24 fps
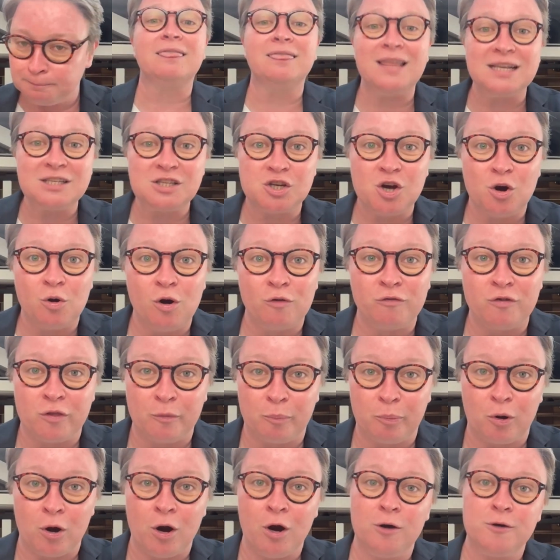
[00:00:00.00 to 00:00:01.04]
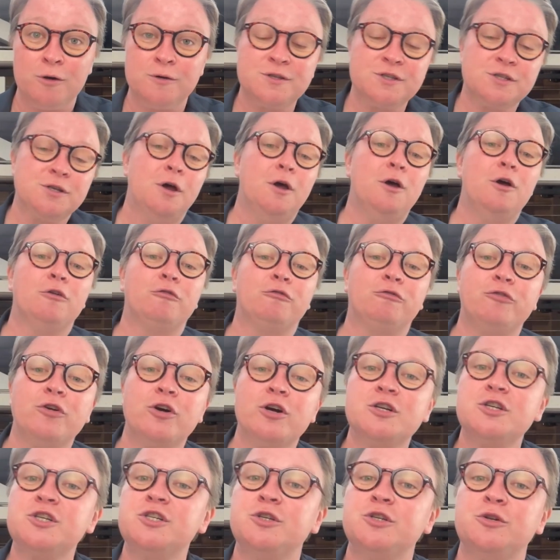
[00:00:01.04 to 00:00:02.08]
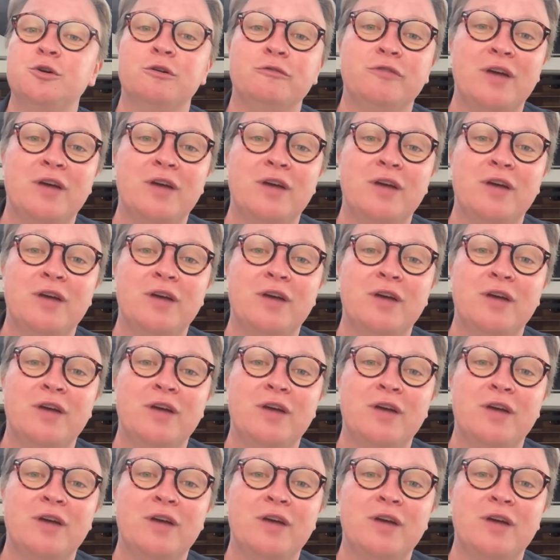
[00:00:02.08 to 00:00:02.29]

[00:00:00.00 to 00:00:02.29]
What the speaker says: Let's go over the pros. First, you have